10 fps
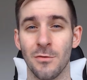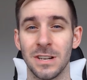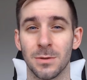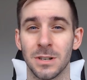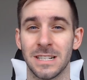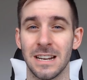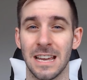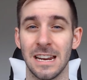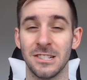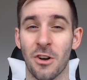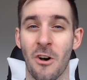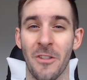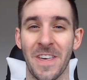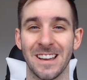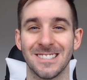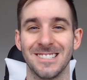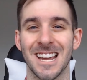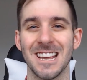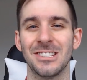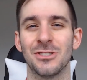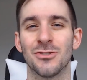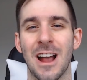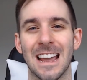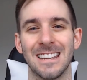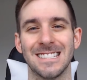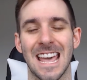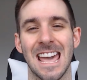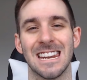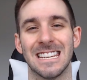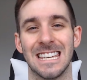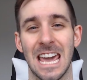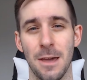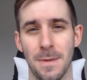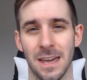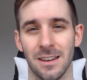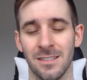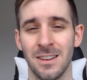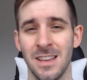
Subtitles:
a resource dedicated to all things dice, dragons, and gaming.